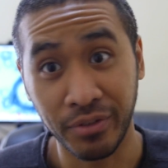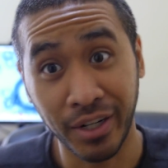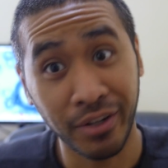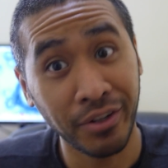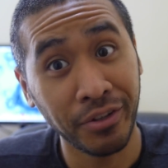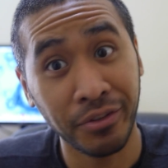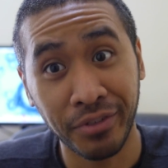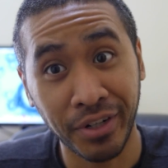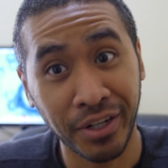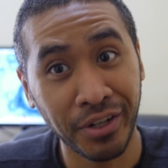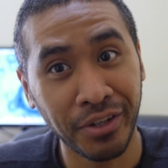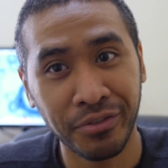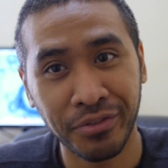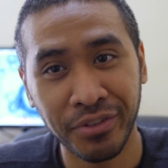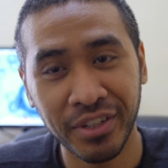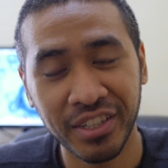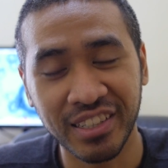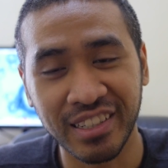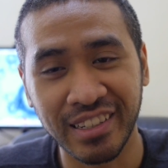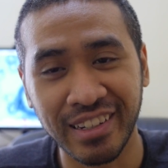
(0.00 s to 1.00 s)
Very
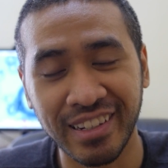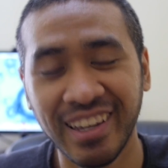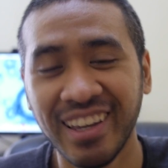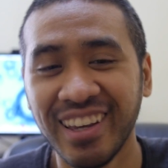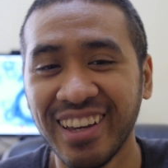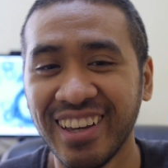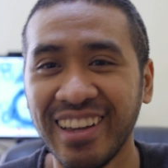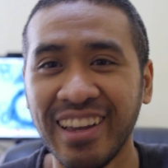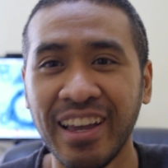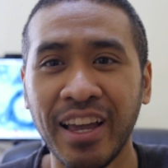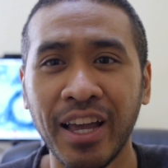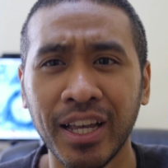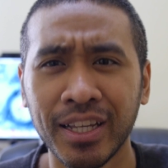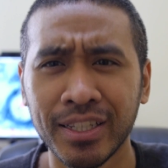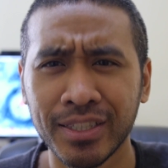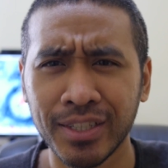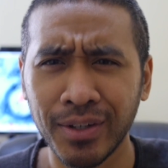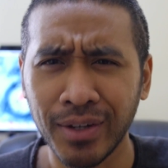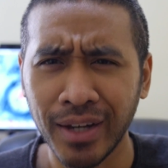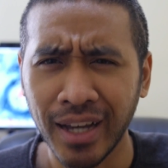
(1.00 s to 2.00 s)
efficient.
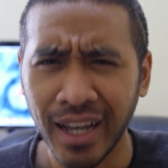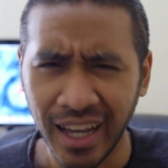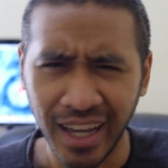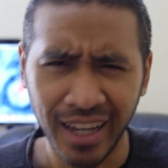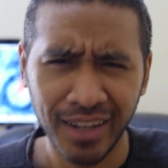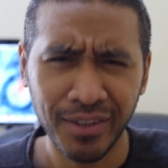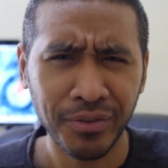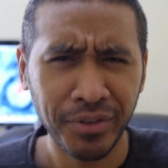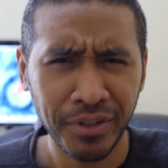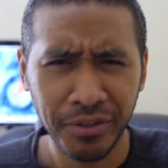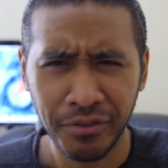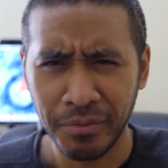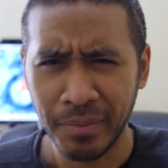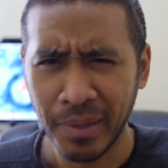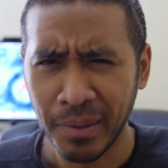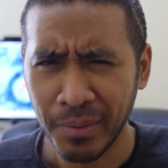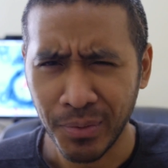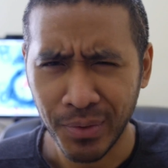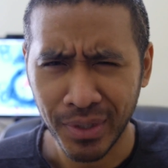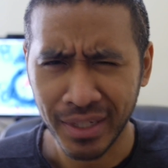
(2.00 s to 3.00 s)
So I don't really
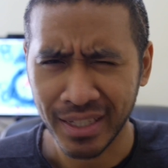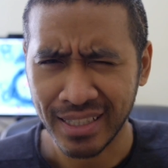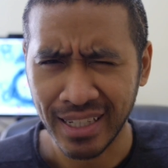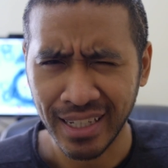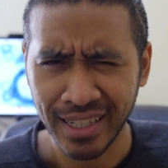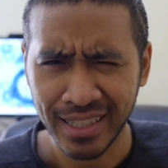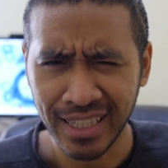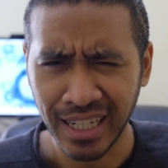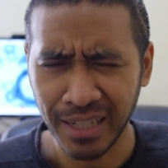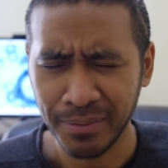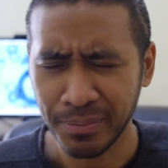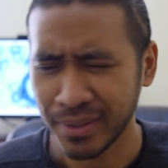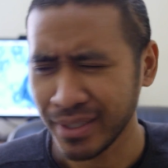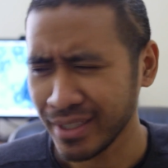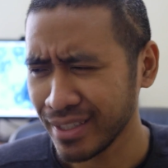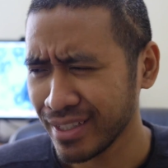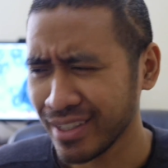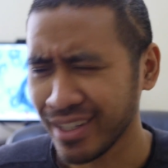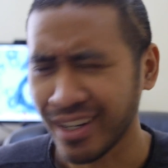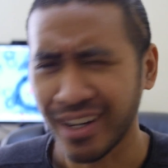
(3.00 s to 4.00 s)
remember what it's like
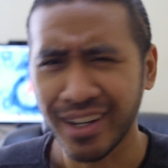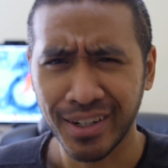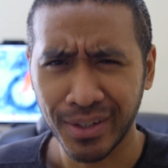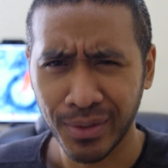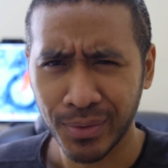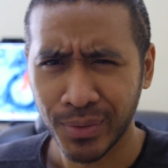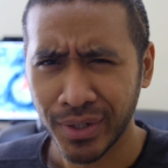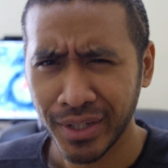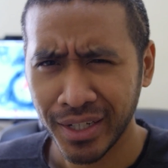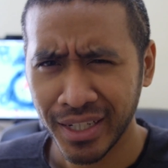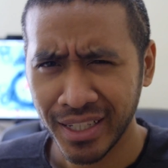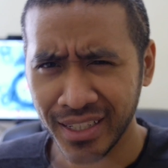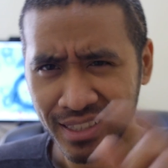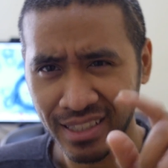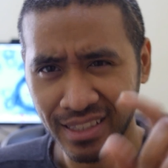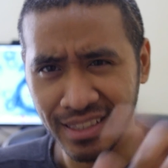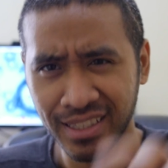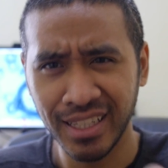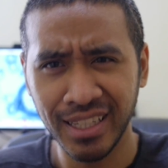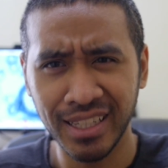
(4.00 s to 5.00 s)
typing on the
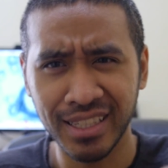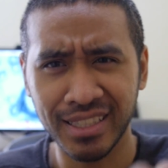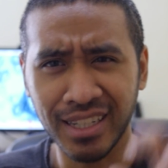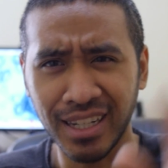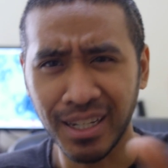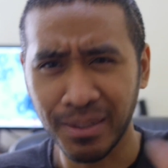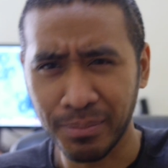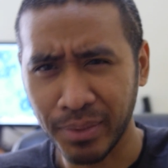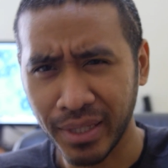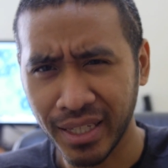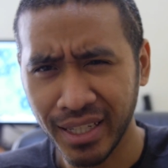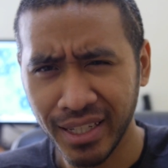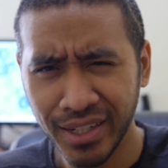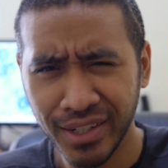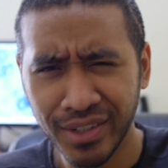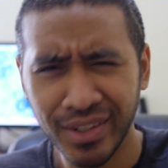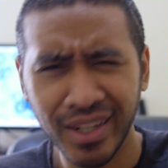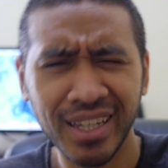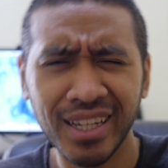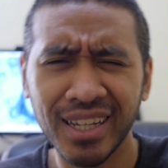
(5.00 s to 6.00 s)
QWERTY. The T is up
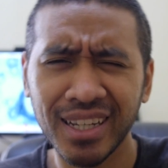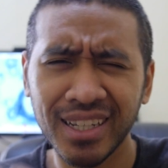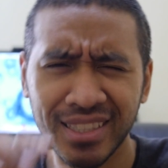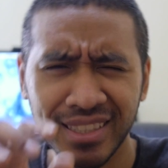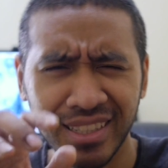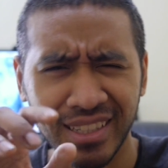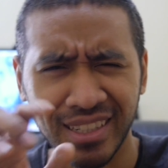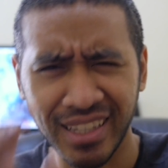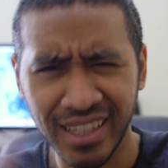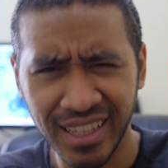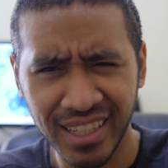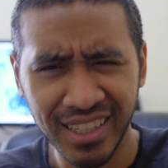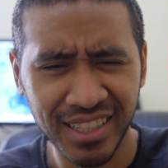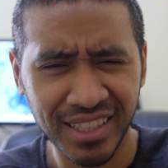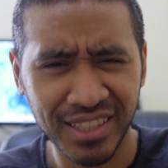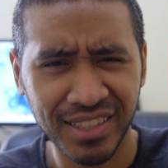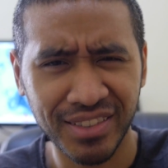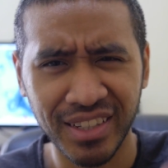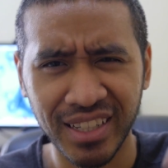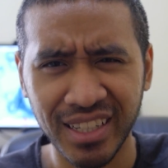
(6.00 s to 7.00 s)
here, I guess, and the
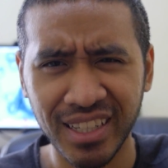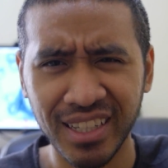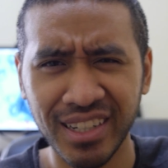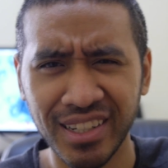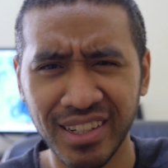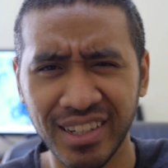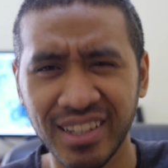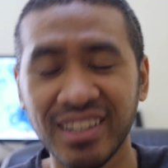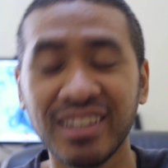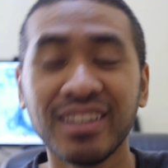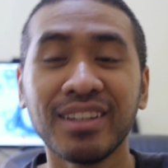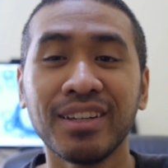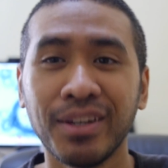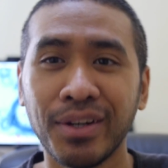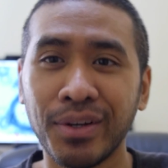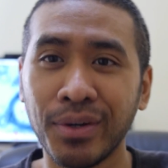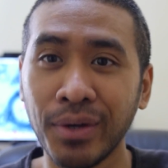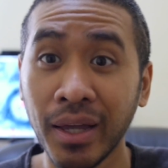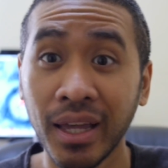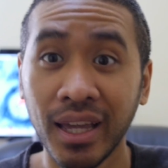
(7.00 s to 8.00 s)
H is right here.
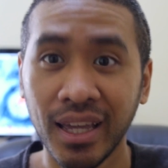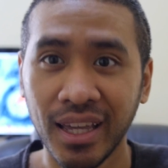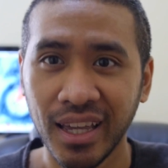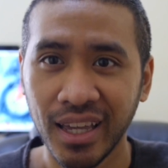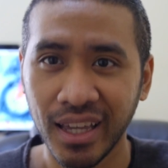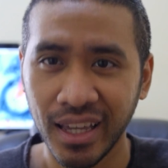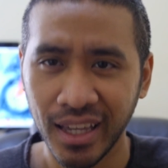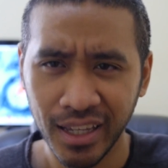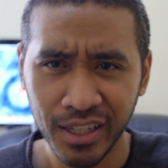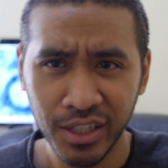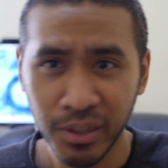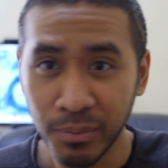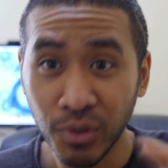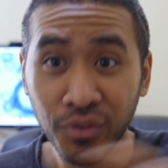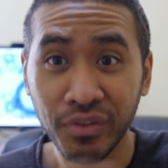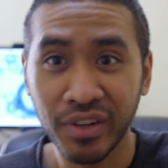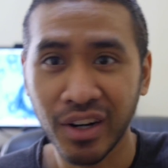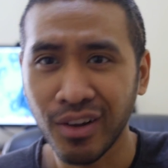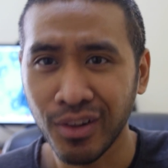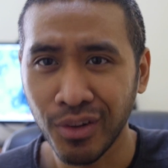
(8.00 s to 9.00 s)
You're
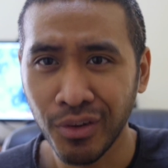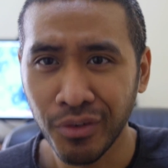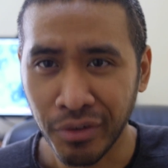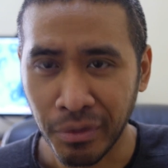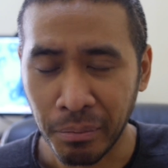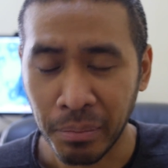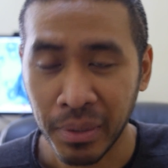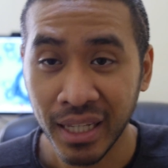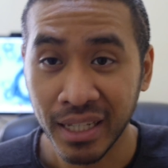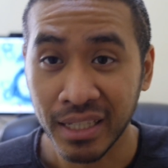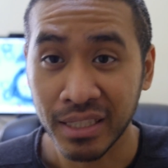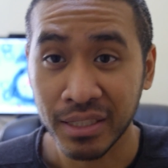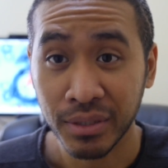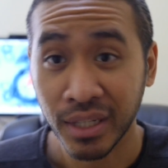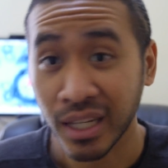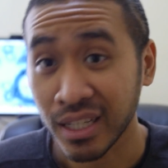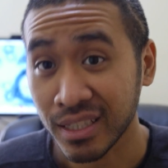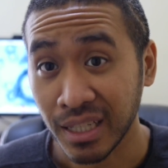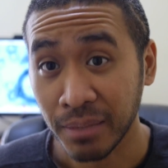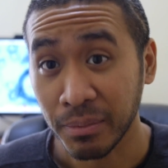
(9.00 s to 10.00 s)
moving all over the
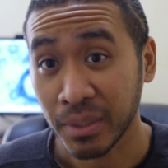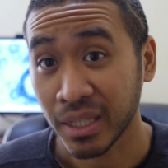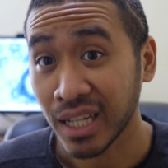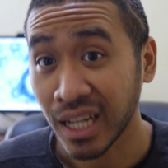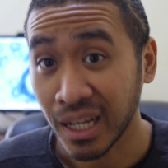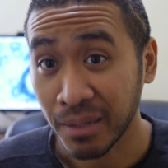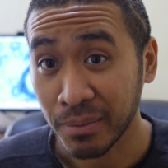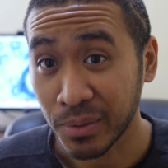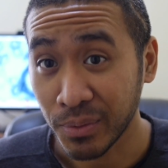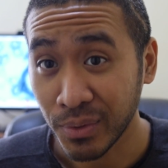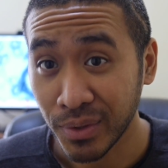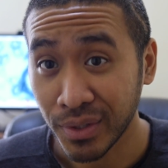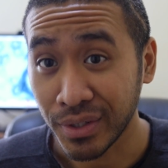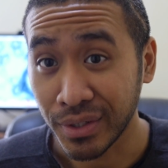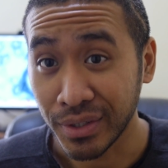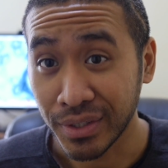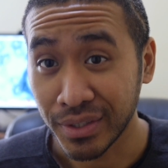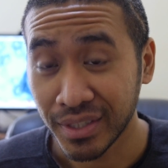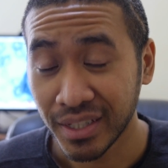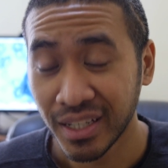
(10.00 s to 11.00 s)
place typing common
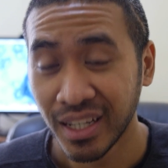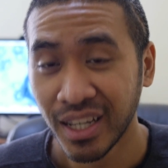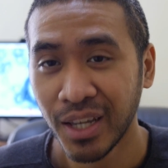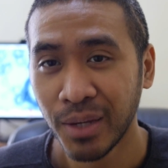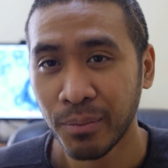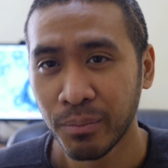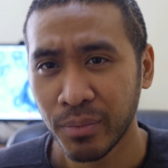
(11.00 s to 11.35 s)
words.